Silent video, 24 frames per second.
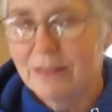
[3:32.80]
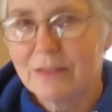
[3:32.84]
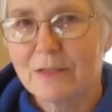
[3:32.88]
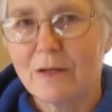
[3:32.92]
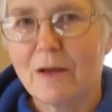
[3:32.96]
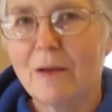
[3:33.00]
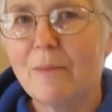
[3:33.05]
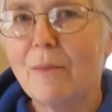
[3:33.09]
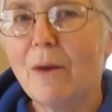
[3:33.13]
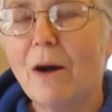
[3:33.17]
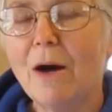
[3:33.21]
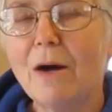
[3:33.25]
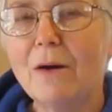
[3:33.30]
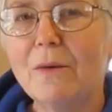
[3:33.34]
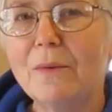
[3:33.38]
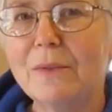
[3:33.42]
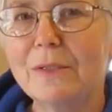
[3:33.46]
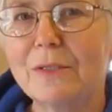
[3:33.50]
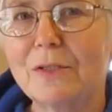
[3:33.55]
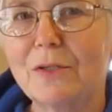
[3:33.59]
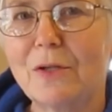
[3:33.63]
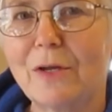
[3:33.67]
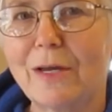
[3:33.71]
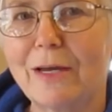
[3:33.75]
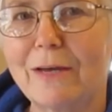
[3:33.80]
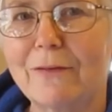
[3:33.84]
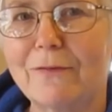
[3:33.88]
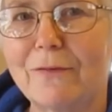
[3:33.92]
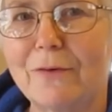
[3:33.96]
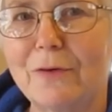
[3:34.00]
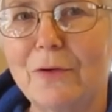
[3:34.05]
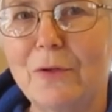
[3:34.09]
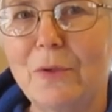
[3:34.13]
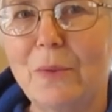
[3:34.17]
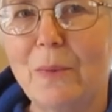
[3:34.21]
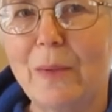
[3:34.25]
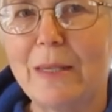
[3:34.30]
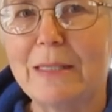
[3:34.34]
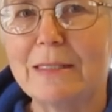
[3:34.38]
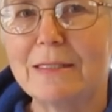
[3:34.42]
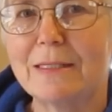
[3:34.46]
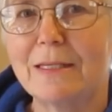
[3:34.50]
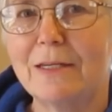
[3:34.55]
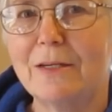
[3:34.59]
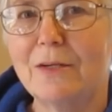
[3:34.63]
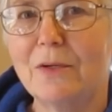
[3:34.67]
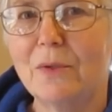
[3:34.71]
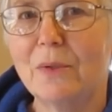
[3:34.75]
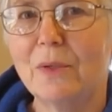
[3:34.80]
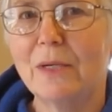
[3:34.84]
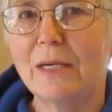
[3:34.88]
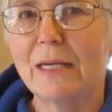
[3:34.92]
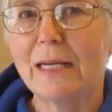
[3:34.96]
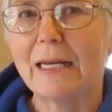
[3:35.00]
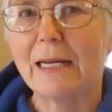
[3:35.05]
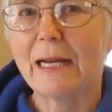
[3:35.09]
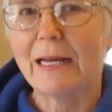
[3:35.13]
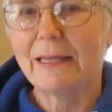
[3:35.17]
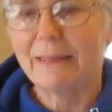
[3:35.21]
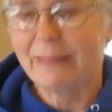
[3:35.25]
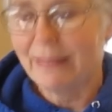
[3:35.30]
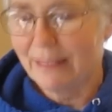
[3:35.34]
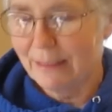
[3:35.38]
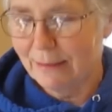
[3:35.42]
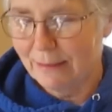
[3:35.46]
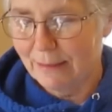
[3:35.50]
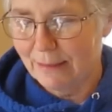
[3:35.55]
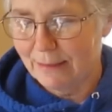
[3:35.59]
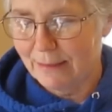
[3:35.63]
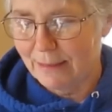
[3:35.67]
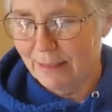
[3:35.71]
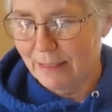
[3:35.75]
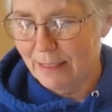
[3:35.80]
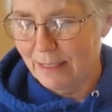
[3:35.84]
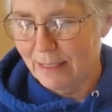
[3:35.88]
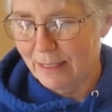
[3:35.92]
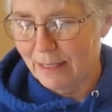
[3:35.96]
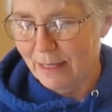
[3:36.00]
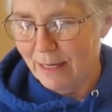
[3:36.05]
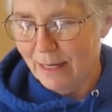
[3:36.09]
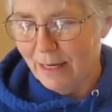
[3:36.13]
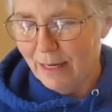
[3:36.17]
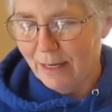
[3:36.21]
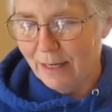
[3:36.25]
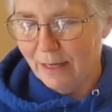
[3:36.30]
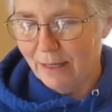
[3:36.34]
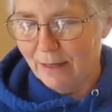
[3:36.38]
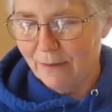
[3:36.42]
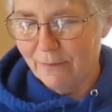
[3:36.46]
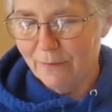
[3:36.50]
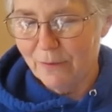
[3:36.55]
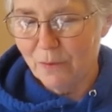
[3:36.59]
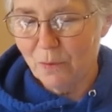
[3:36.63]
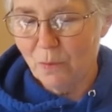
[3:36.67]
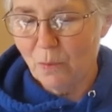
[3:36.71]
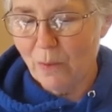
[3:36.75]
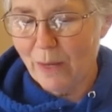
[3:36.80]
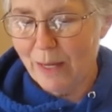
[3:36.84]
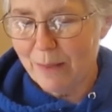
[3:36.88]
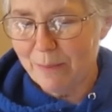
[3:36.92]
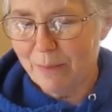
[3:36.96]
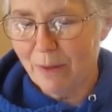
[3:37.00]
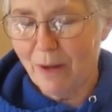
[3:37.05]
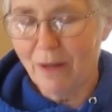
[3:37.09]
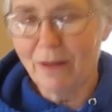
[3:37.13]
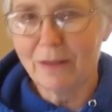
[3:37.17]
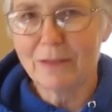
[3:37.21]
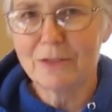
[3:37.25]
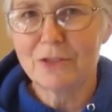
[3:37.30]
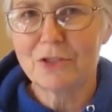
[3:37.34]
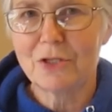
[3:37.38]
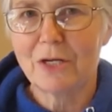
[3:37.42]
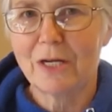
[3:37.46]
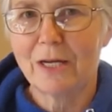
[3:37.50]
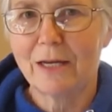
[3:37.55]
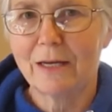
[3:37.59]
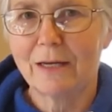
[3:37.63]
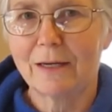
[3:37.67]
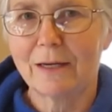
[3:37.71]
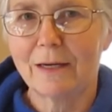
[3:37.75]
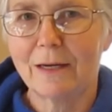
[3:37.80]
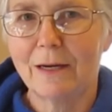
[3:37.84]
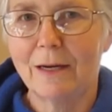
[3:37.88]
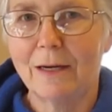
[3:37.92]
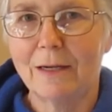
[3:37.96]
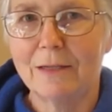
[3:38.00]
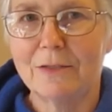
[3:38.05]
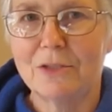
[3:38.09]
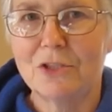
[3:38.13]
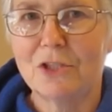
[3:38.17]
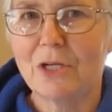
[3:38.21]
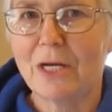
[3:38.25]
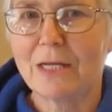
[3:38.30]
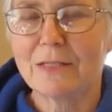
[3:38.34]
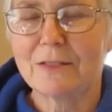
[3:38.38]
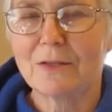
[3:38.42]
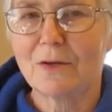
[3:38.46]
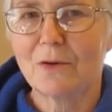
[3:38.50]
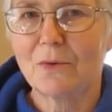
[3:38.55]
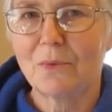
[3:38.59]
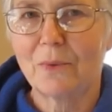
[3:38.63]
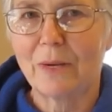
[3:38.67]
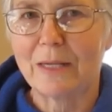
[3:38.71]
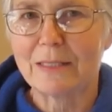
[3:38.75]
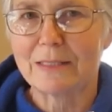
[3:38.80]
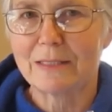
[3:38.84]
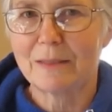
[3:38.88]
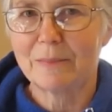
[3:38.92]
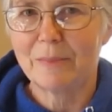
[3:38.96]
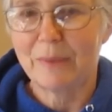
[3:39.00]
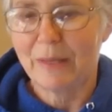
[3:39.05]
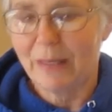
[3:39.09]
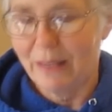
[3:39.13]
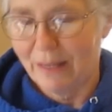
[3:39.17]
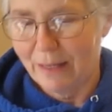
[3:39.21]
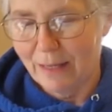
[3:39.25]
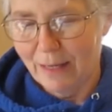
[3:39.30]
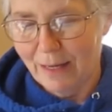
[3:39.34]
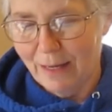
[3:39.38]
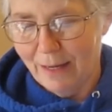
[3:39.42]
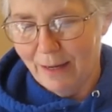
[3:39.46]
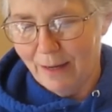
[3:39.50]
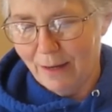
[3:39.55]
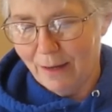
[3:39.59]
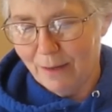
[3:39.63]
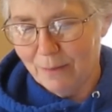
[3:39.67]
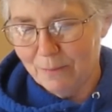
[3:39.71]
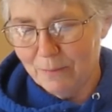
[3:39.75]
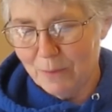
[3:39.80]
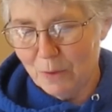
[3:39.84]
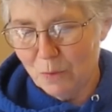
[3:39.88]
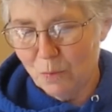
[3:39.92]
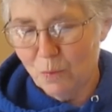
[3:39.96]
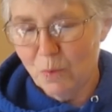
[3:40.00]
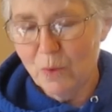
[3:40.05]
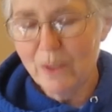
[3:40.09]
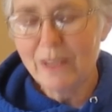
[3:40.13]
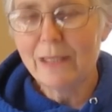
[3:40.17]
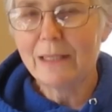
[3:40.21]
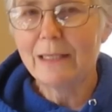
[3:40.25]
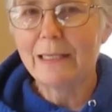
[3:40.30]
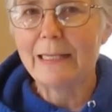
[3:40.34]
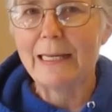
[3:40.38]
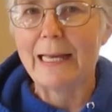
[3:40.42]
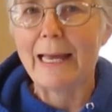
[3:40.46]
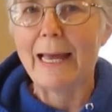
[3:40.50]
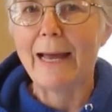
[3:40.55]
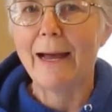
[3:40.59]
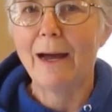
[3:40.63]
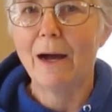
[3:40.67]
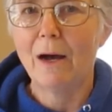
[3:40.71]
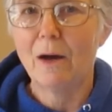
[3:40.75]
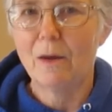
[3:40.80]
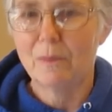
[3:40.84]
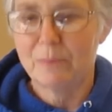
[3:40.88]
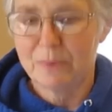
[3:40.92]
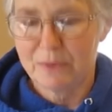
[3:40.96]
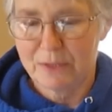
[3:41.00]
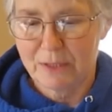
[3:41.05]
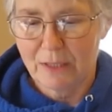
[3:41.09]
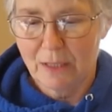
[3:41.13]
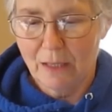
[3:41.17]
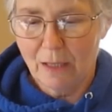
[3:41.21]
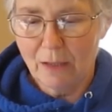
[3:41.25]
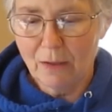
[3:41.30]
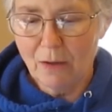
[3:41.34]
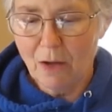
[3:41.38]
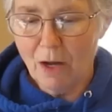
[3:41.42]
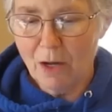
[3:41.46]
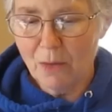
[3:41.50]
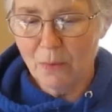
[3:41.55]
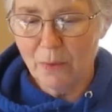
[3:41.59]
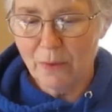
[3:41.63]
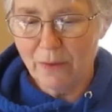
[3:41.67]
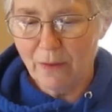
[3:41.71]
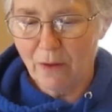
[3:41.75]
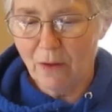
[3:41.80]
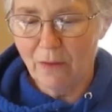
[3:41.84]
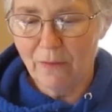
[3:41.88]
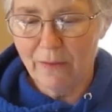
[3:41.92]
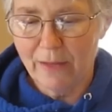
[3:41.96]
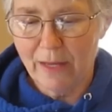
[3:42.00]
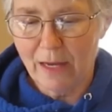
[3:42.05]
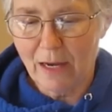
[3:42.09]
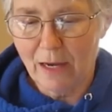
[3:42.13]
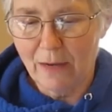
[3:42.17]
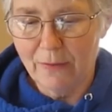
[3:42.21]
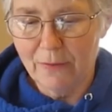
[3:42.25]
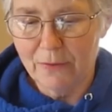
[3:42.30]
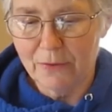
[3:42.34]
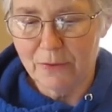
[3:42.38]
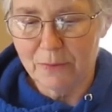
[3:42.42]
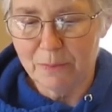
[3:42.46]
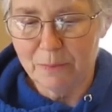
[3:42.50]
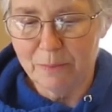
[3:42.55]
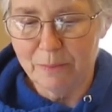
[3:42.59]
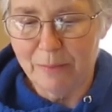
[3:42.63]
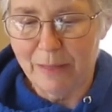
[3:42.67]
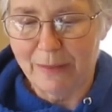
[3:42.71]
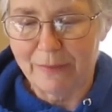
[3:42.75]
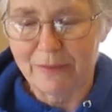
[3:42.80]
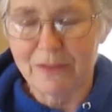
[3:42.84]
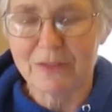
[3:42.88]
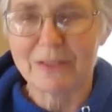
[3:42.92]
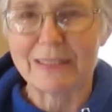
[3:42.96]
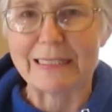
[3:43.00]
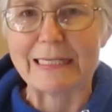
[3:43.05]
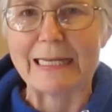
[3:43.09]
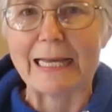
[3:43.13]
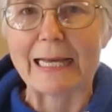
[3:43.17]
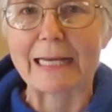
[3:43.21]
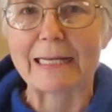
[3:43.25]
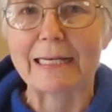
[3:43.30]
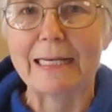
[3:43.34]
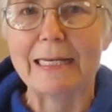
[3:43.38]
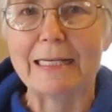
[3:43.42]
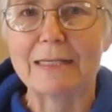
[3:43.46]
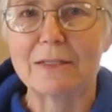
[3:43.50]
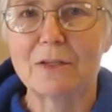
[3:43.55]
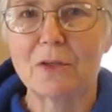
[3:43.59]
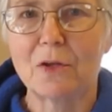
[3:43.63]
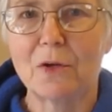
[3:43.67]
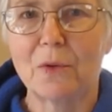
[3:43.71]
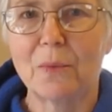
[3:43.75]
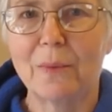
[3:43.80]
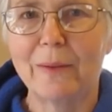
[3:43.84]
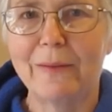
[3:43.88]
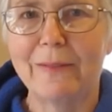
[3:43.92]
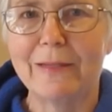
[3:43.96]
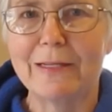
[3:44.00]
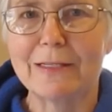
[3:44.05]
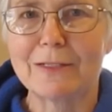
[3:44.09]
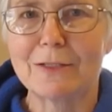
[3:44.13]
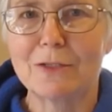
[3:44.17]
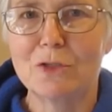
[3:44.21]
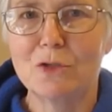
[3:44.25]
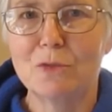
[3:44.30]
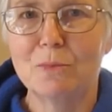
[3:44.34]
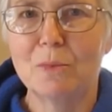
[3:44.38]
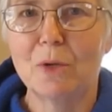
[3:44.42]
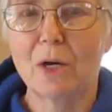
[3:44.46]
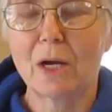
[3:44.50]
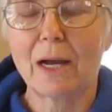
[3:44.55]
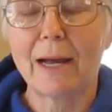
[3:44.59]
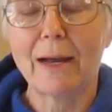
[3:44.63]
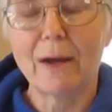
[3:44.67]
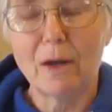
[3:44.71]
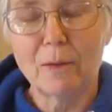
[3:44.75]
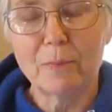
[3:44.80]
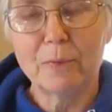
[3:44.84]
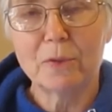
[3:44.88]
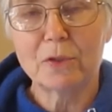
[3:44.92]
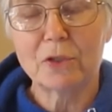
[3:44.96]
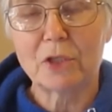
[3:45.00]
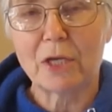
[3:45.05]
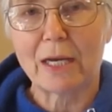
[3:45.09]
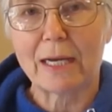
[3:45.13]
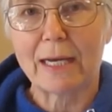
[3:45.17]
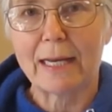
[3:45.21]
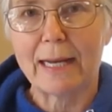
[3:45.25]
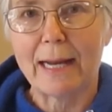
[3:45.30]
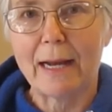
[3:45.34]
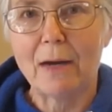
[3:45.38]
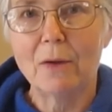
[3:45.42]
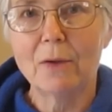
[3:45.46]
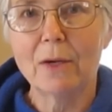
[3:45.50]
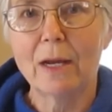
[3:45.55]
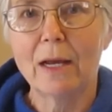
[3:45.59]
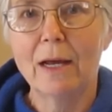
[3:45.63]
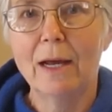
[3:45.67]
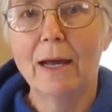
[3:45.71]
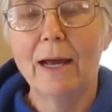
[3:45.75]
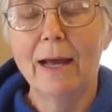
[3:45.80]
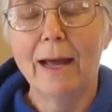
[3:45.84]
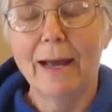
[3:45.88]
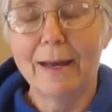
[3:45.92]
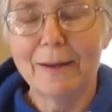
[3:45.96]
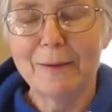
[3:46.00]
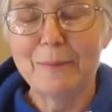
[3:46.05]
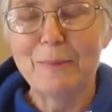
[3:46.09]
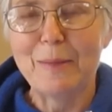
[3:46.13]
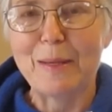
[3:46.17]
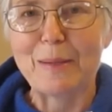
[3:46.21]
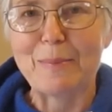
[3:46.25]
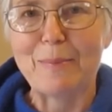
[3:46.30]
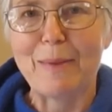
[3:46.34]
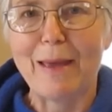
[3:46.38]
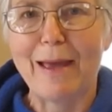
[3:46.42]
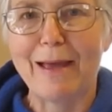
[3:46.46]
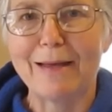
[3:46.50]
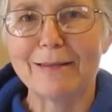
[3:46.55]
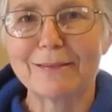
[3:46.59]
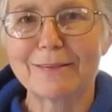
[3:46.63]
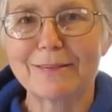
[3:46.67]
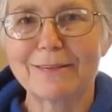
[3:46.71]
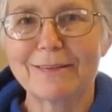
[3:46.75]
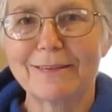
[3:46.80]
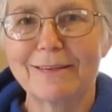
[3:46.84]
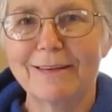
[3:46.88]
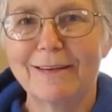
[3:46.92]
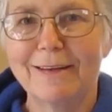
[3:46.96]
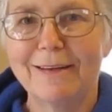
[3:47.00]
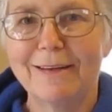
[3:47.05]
So I'm always looking for new ways to do it, and I think that the wet polishing gesso recipe really helps, along with all the other methods and techniques that are in this new book. I hope you'll check it out, How to Make Masks.